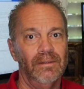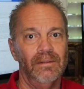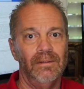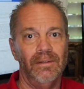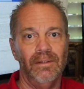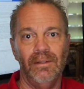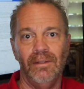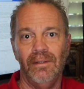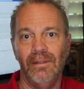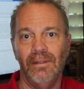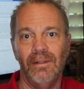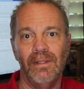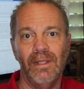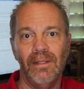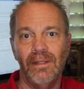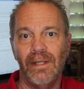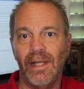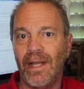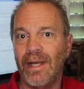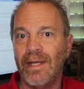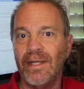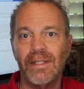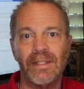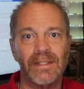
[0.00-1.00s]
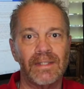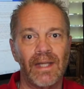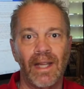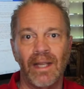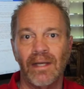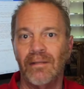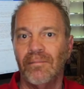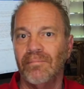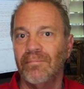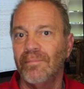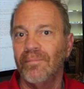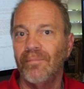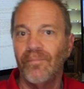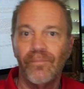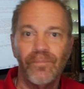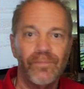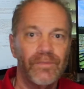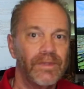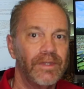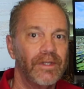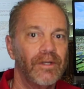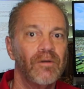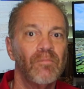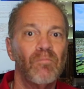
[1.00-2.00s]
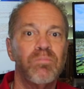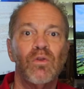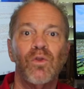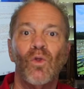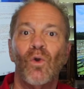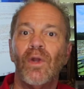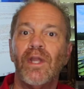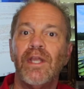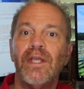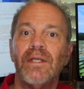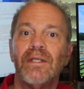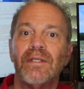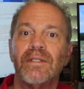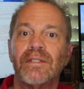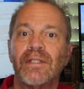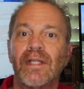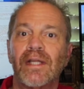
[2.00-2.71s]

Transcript: They didn't sign them. They're employees.